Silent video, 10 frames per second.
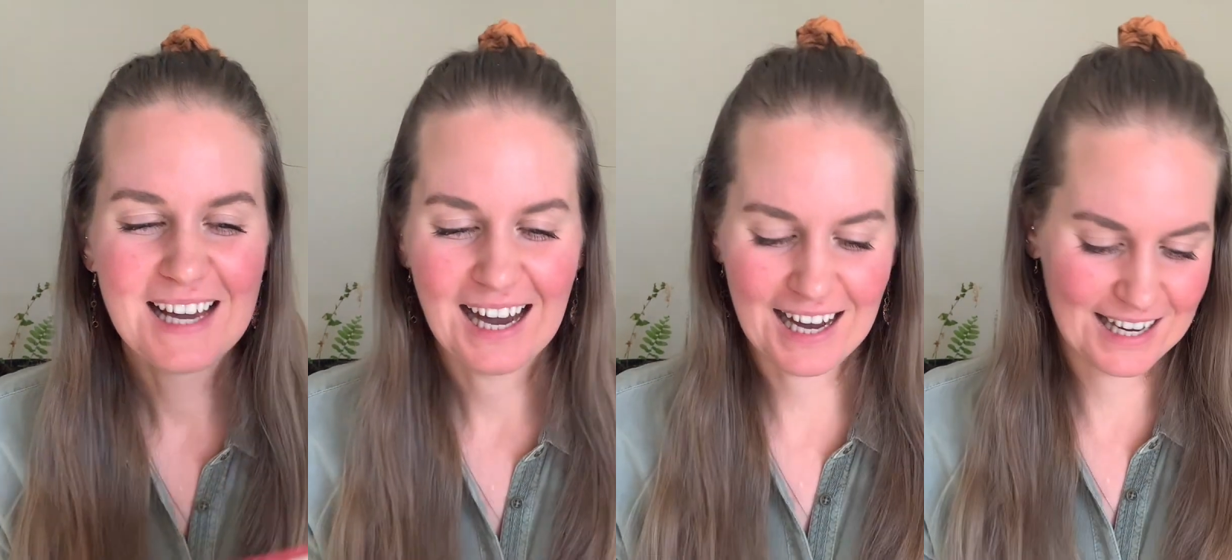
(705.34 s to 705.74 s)

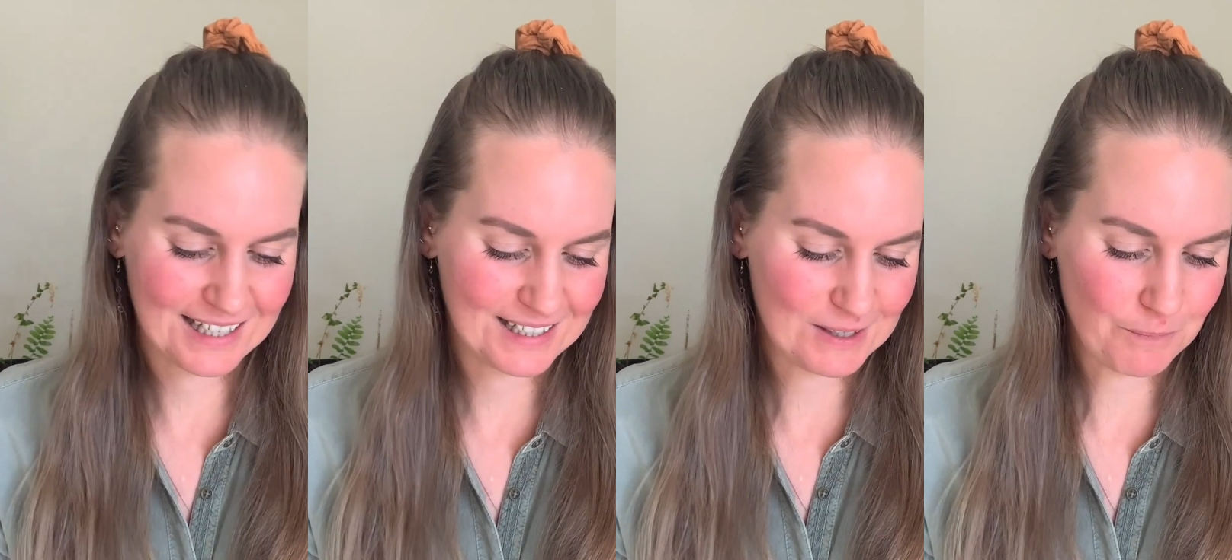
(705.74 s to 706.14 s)

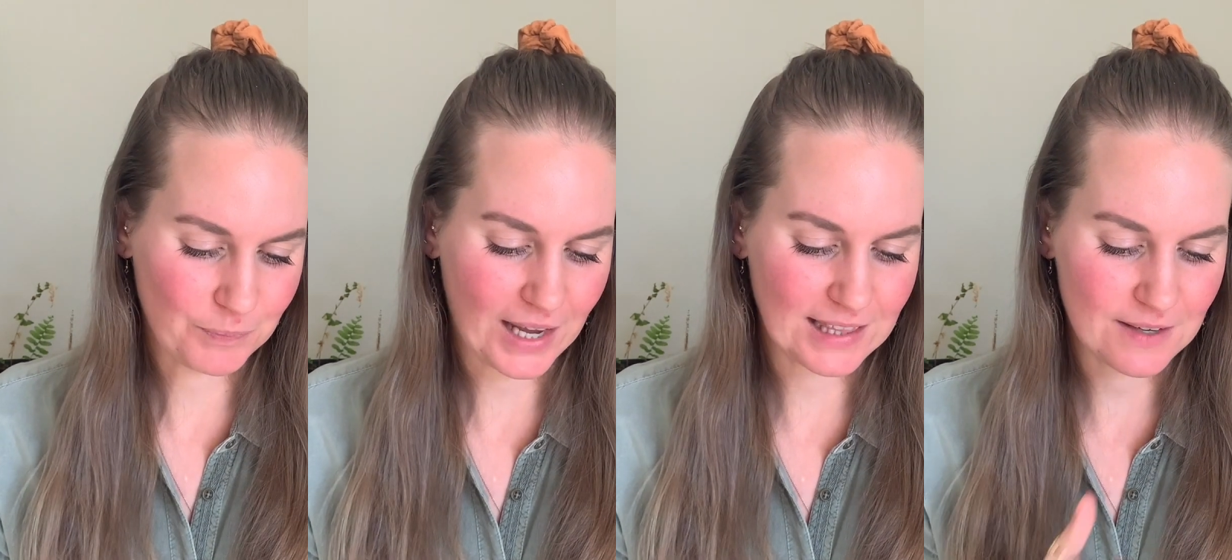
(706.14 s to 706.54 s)

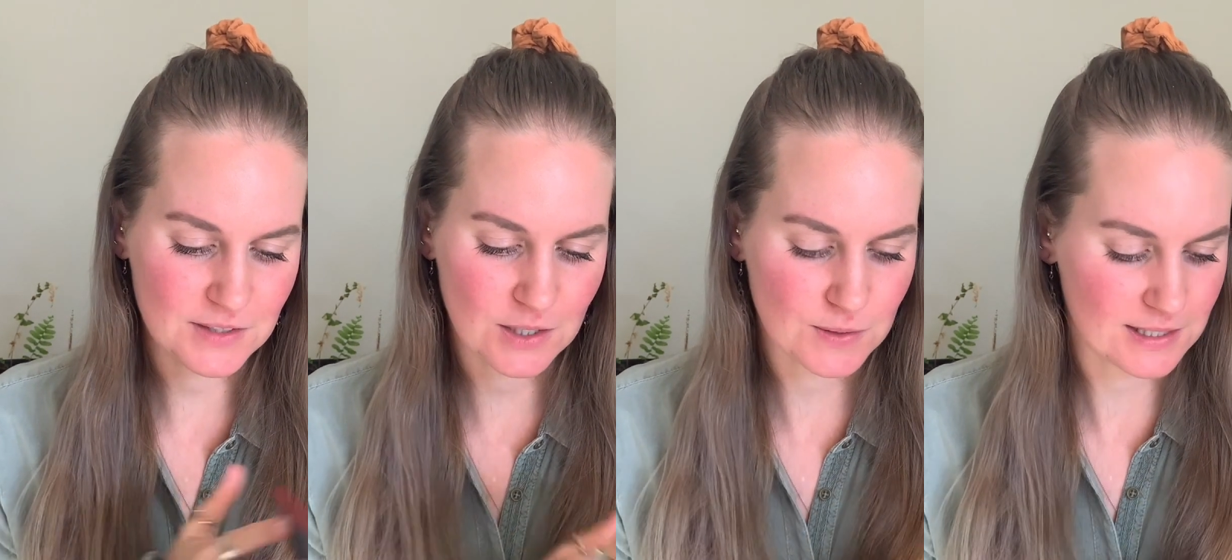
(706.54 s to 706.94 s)
I left
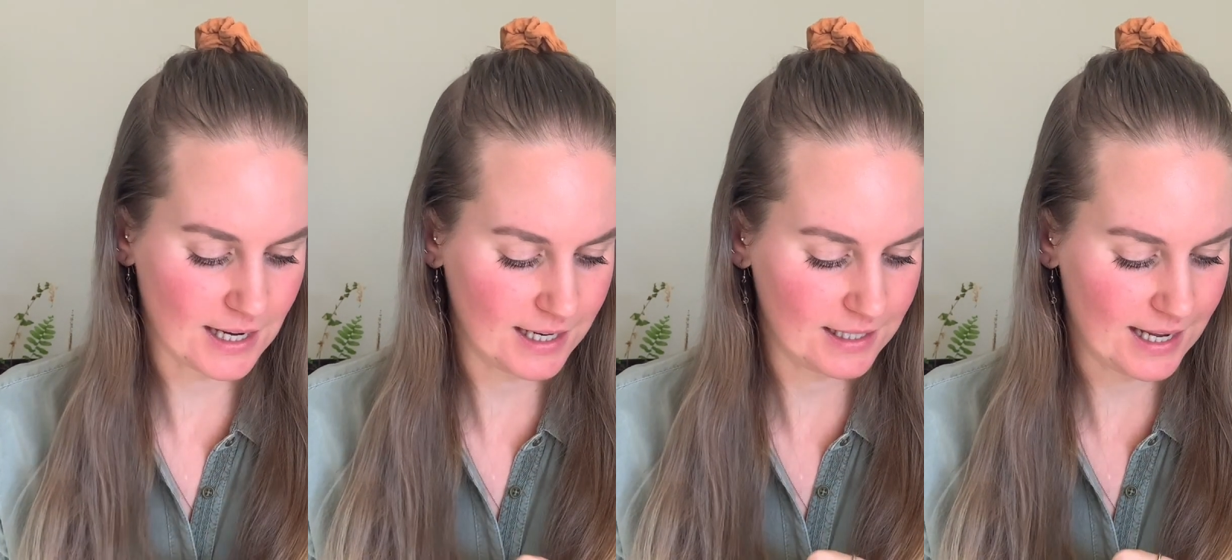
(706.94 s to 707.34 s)
it
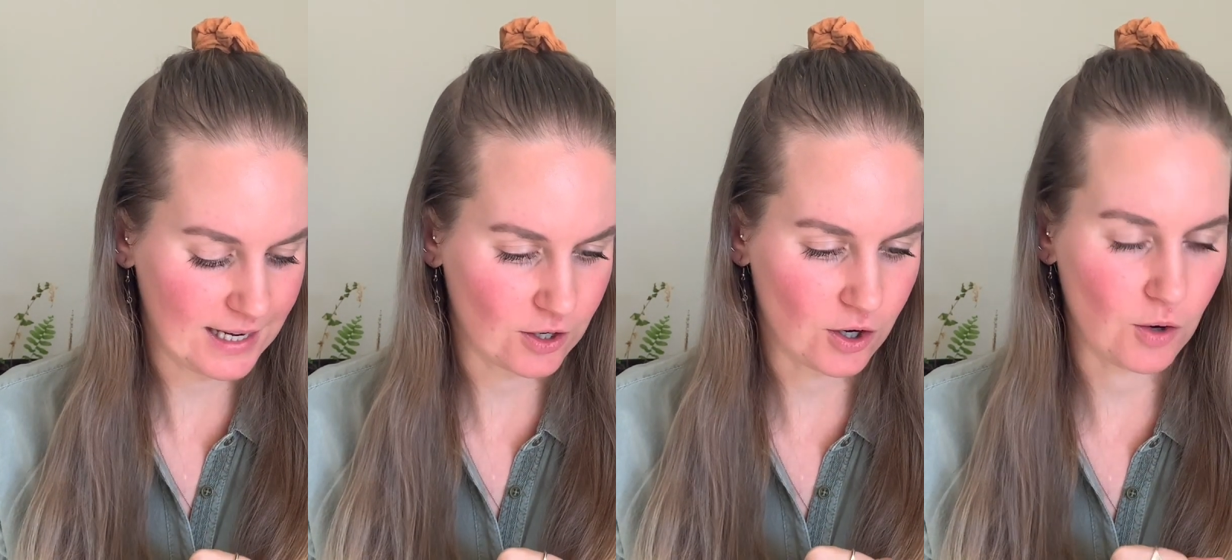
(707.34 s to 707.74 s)
outside and
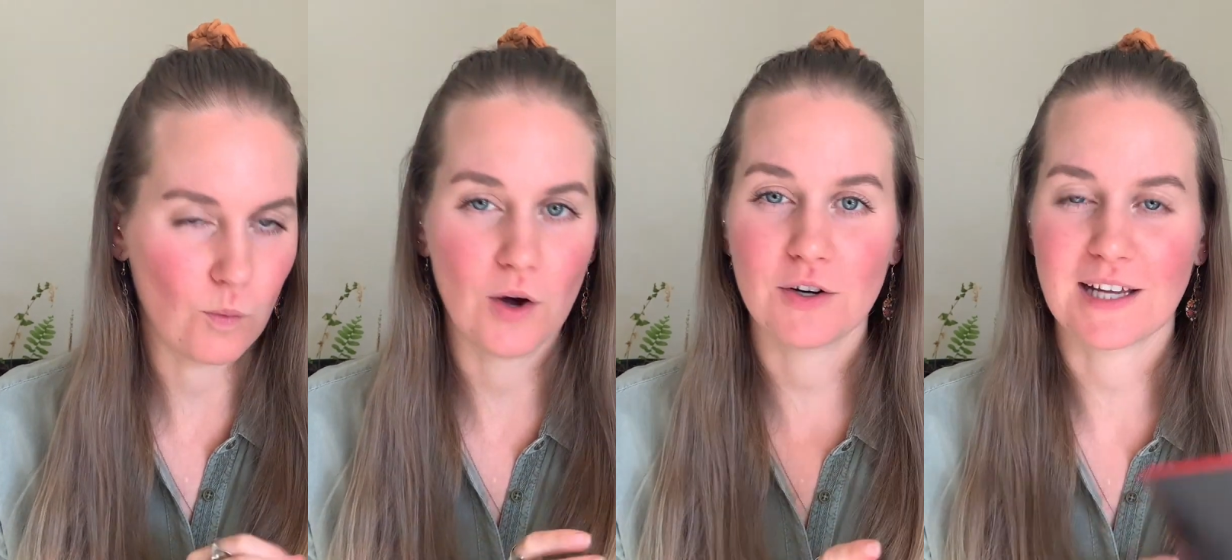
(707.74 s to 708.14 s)
it got
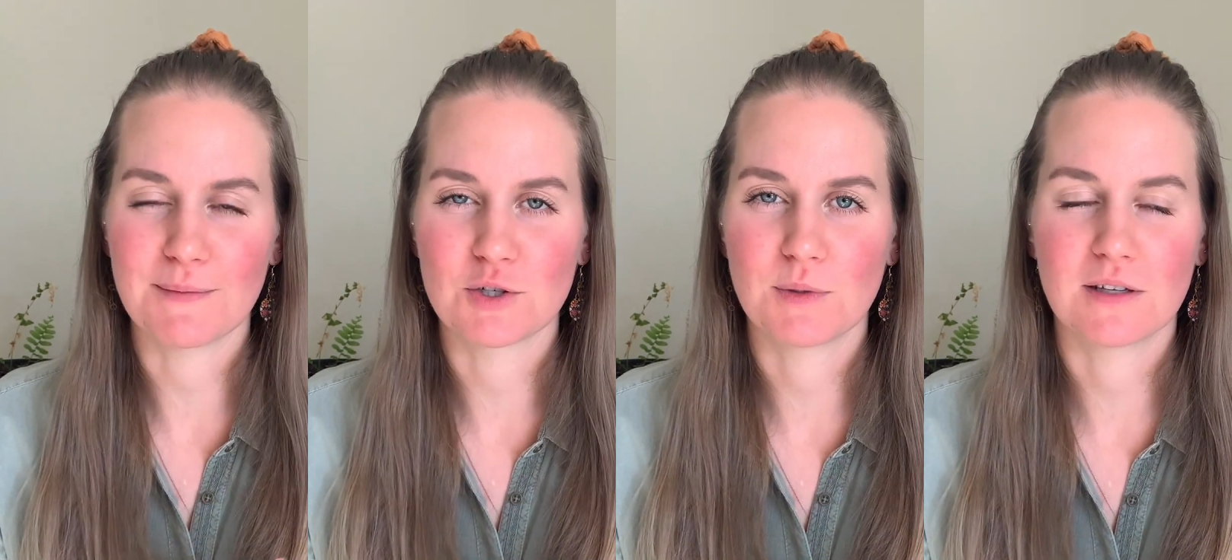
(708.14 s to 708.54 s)
water
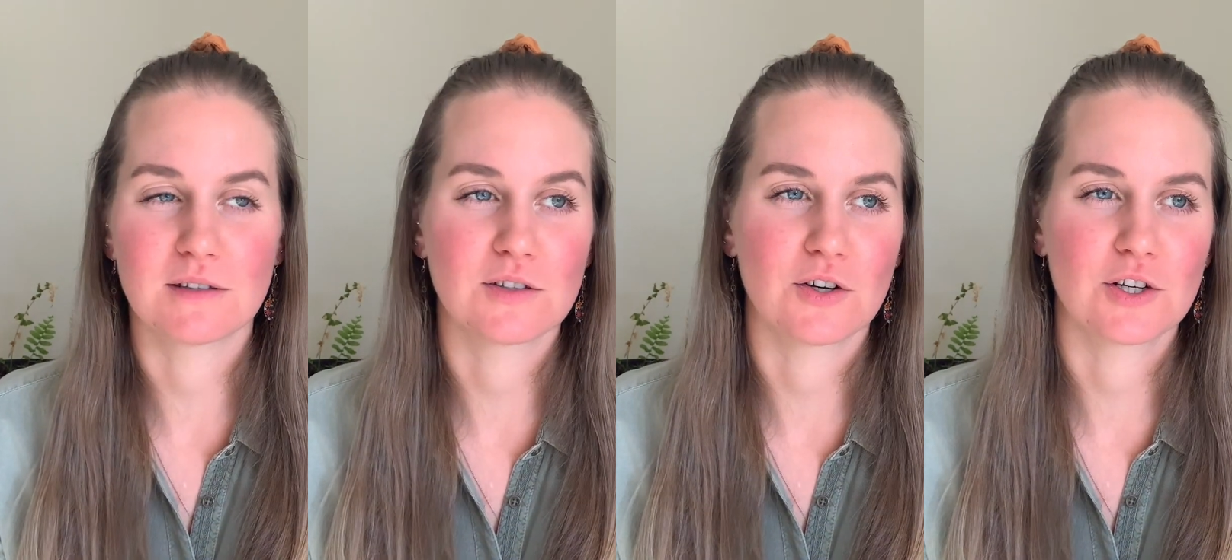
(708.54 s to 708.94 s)
damage because
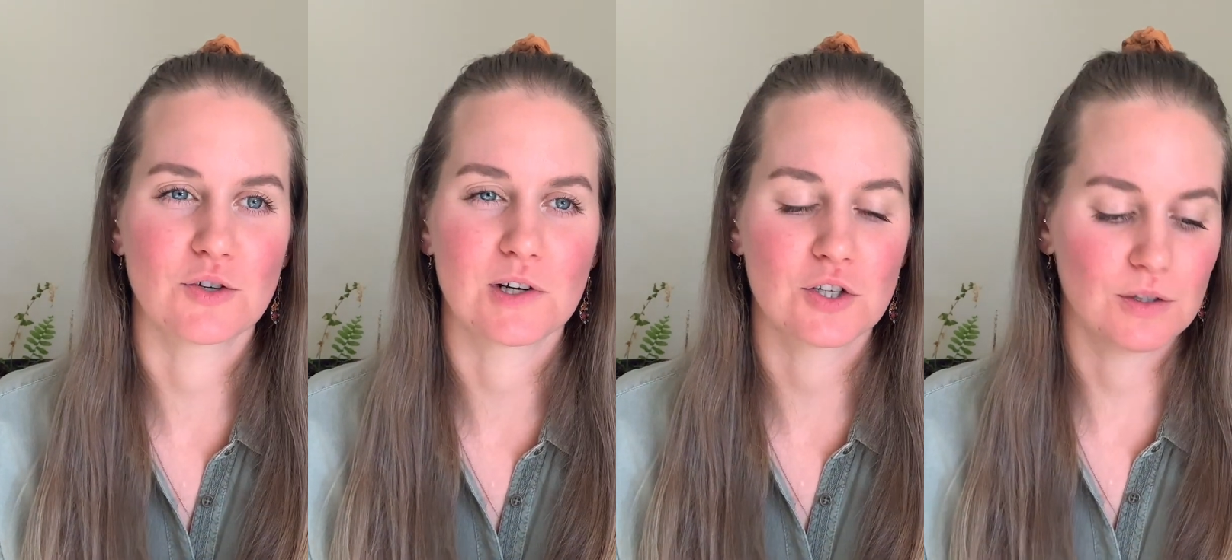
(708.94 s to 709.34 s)
it started
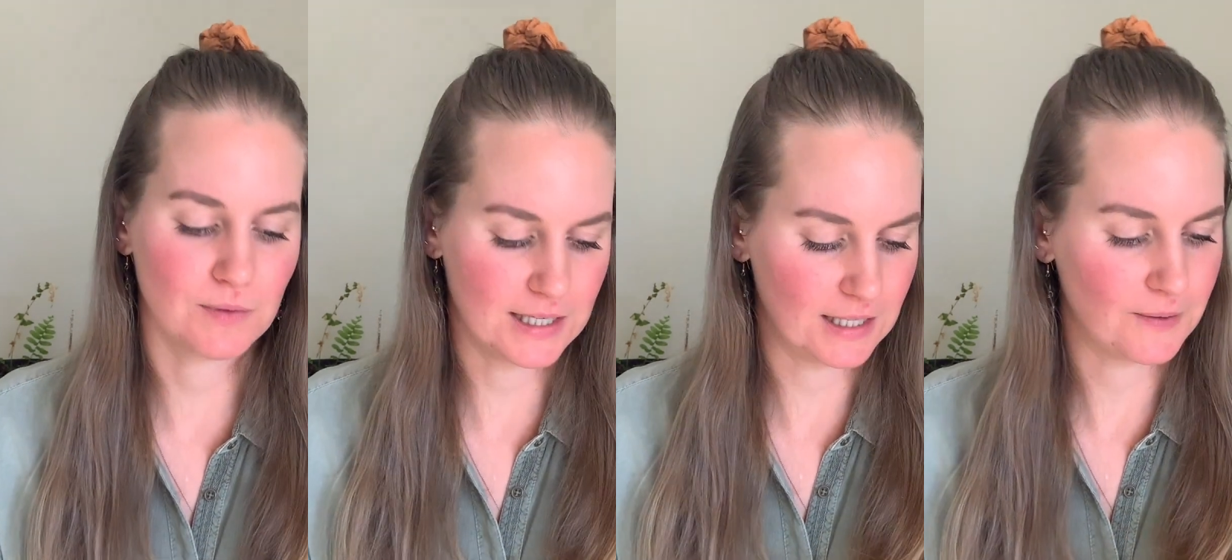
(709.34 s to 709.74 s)
torrentially
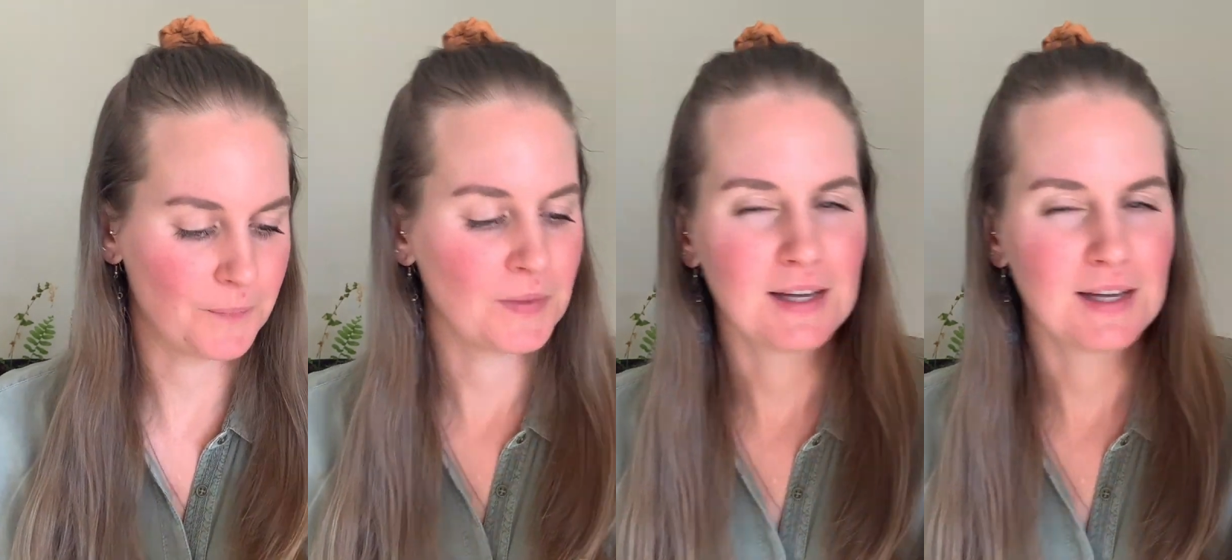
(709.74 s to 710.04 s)
raining.